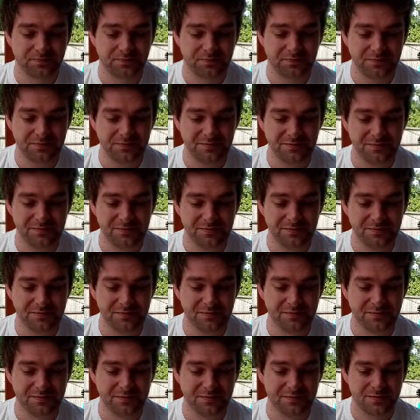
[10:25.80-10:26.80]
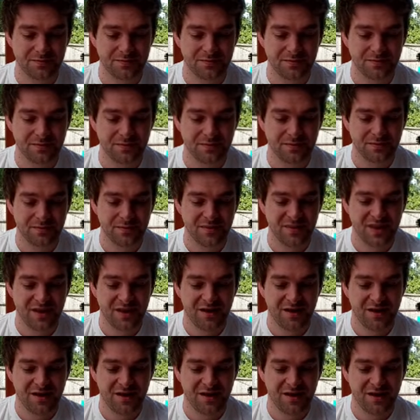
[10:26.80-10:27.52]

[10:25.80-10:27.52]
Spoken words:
(no one is talking)